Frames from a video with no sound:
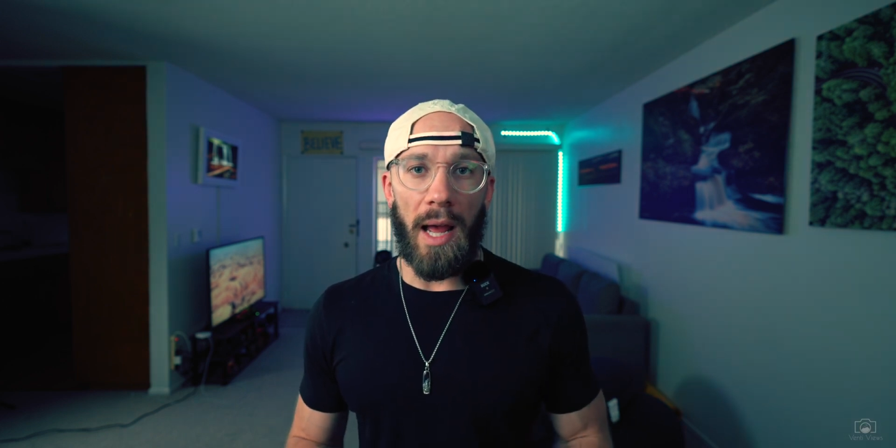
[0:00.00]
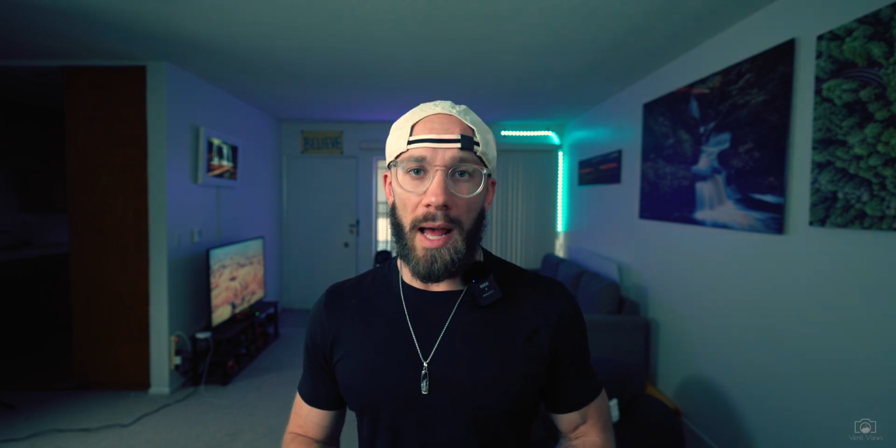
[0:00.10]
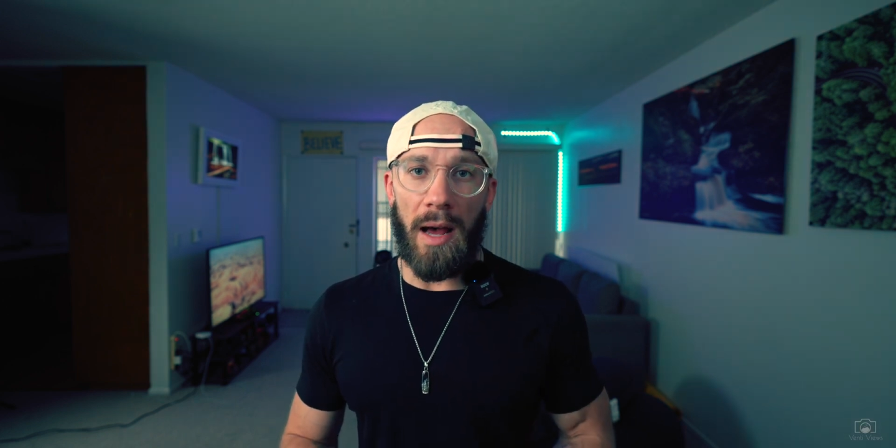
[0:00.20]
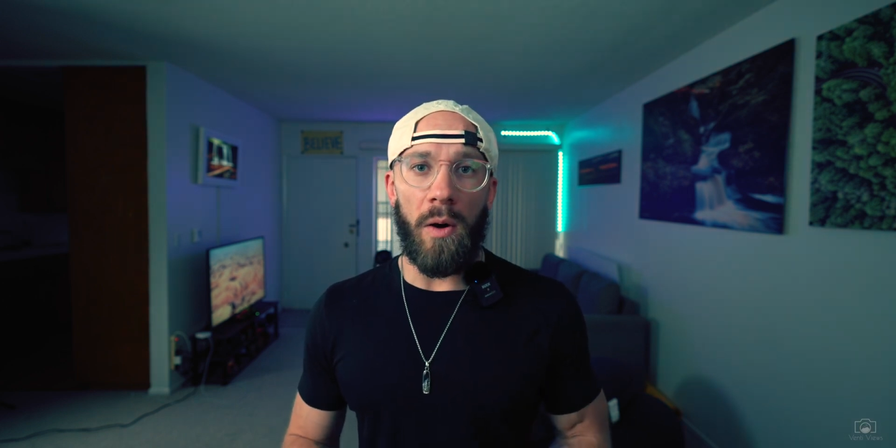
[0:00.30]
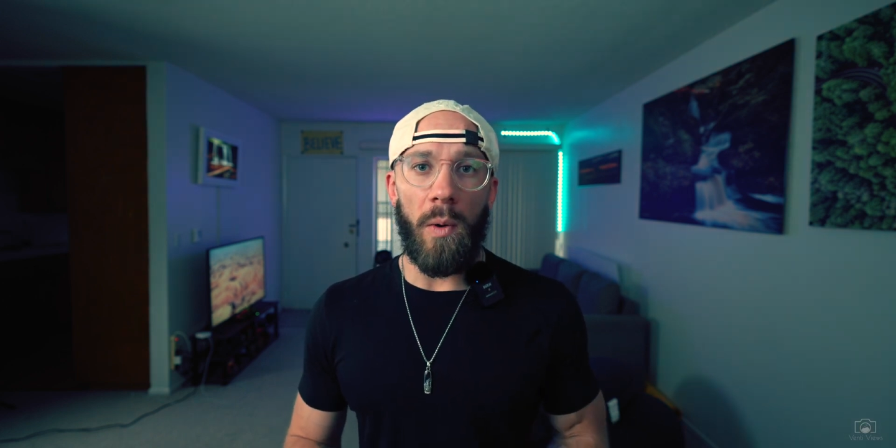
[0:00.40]

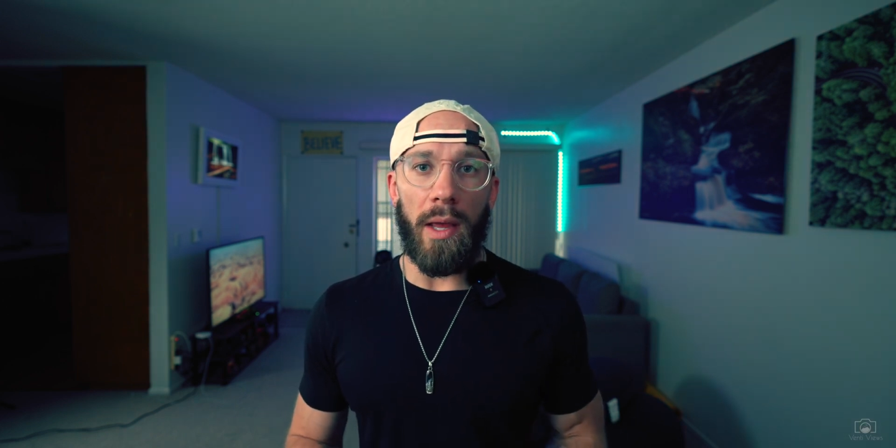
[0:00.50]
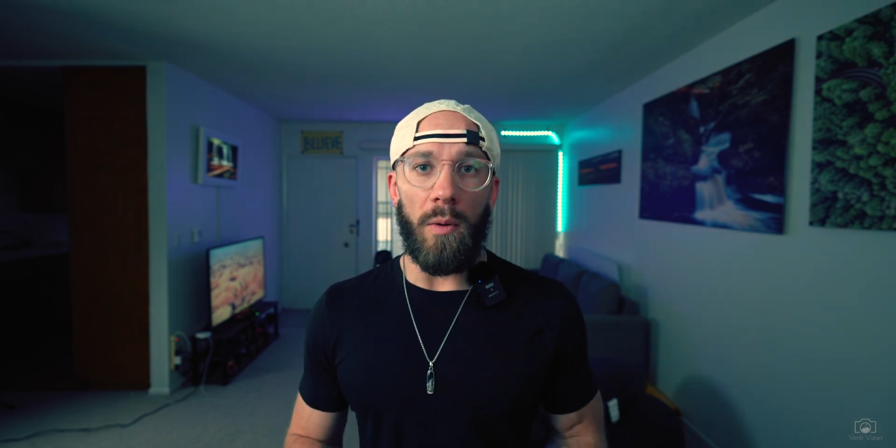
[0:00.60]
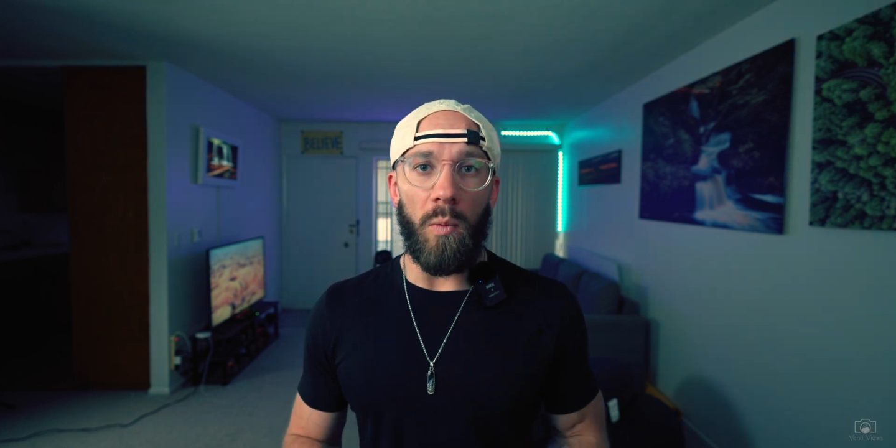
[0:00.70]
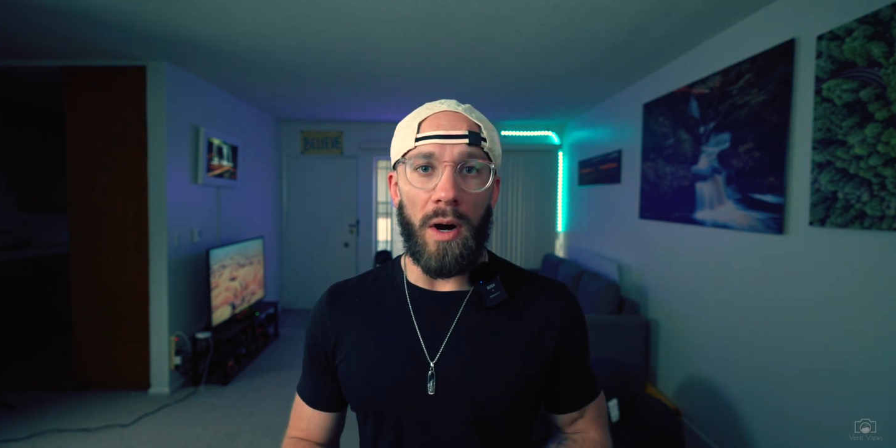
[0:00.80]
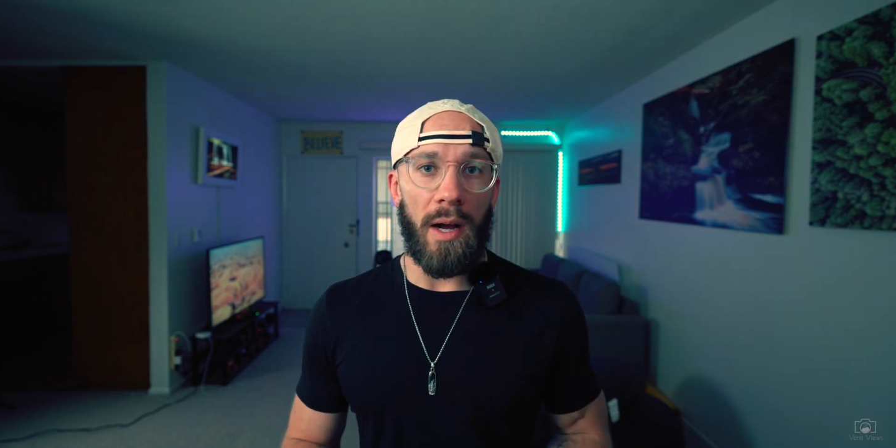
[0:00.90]
how
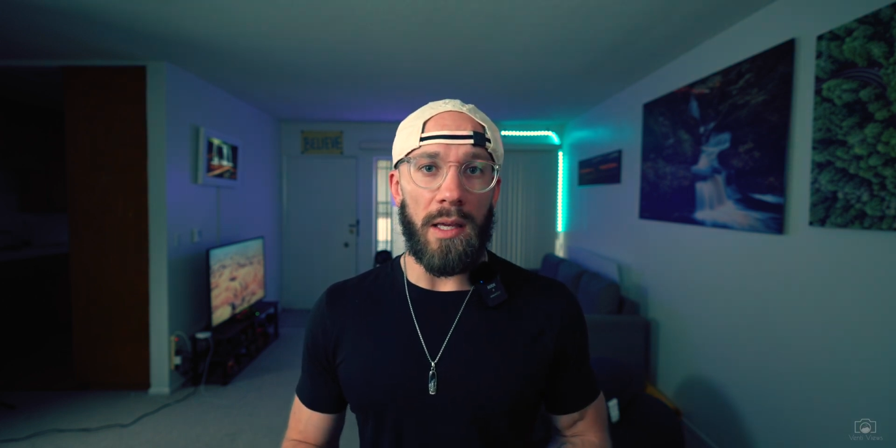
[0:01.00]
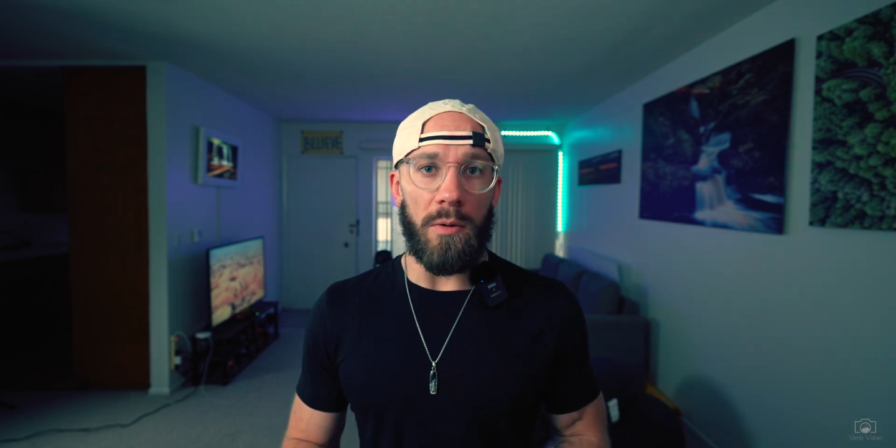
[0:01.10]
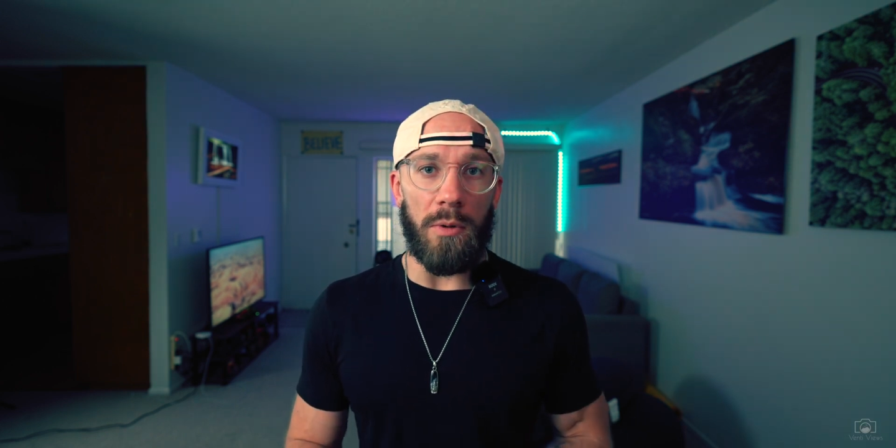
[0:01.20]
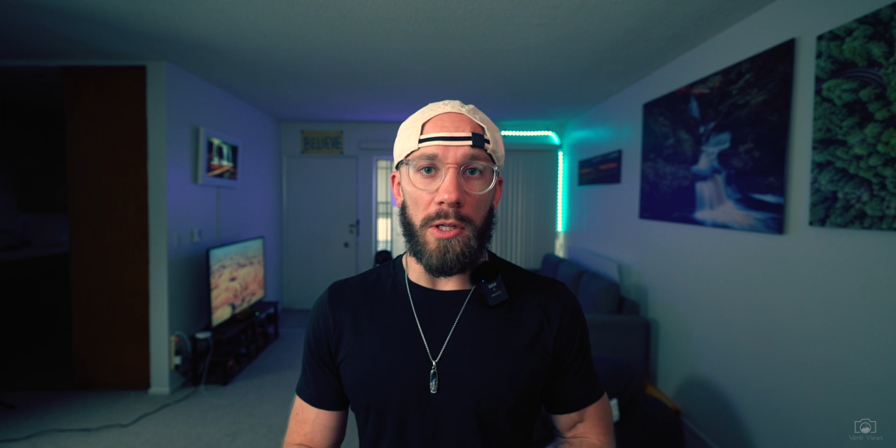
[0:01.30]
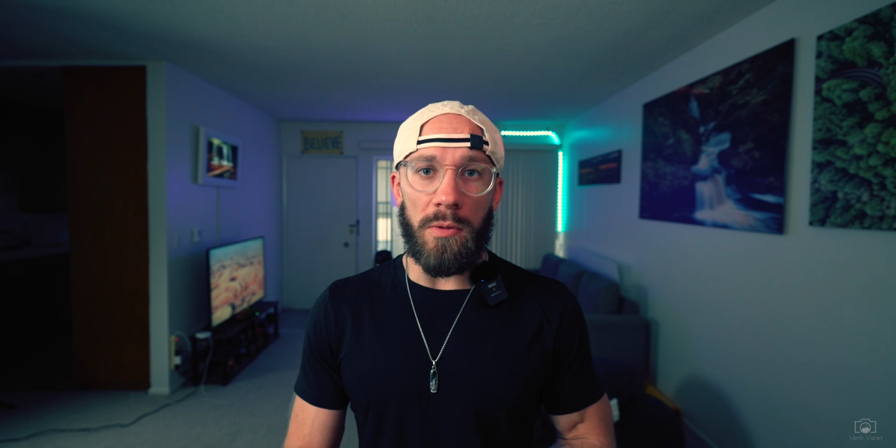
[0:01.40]
and why
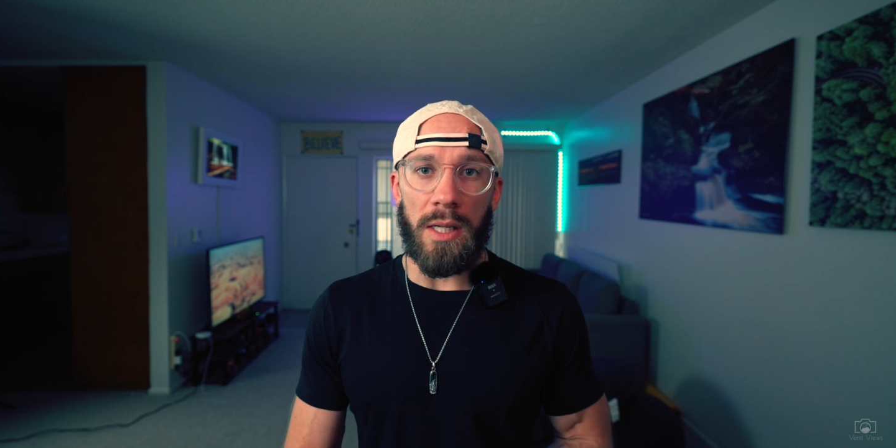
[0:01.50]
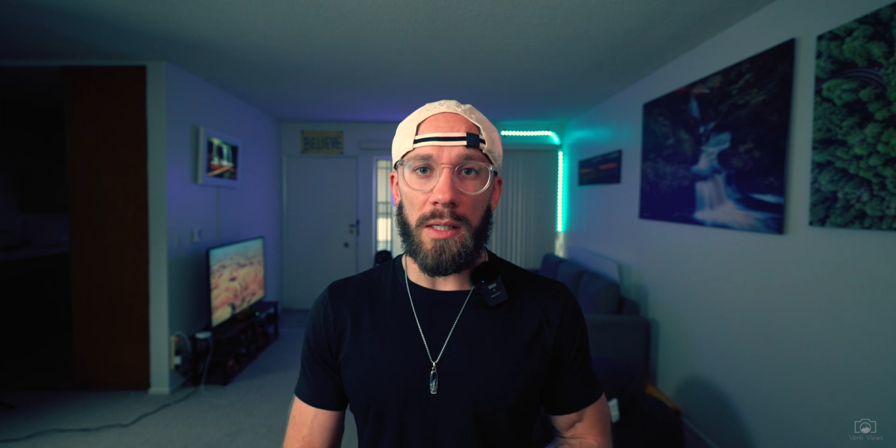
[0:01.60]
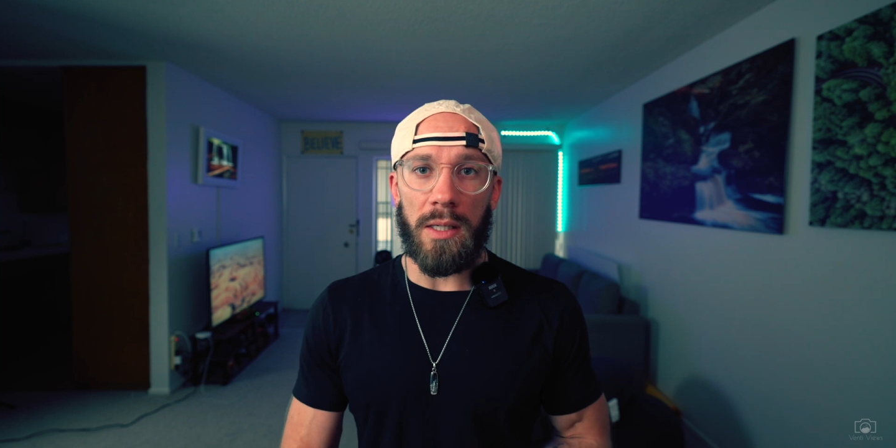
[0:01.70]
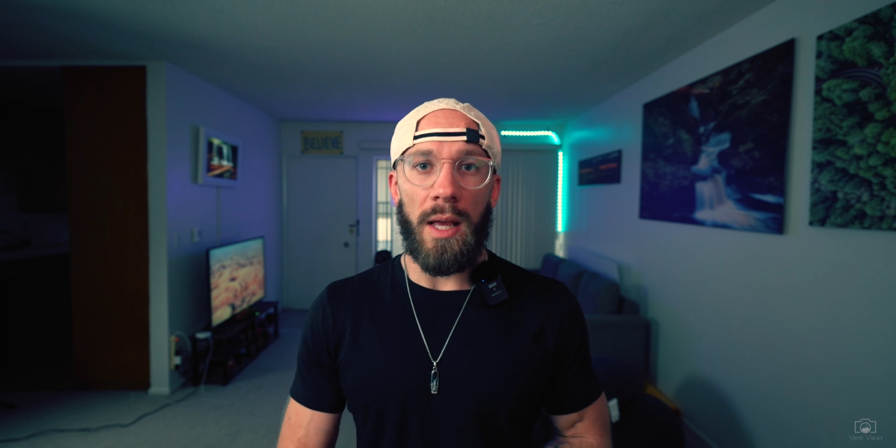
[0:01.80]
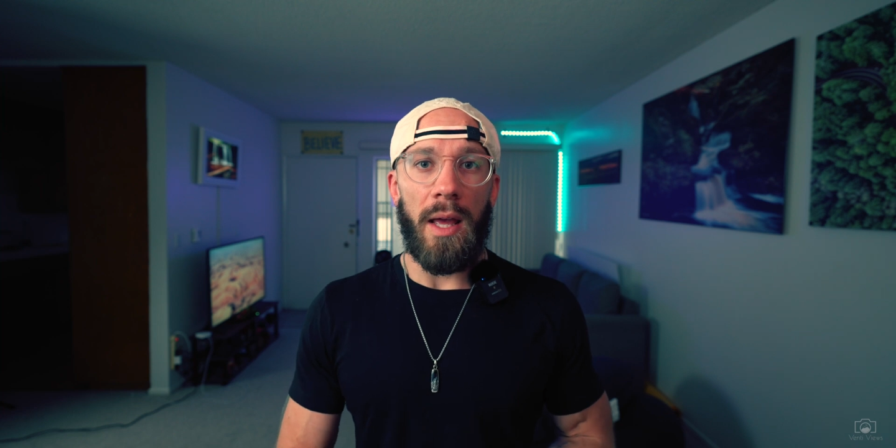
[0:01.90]
you would use it,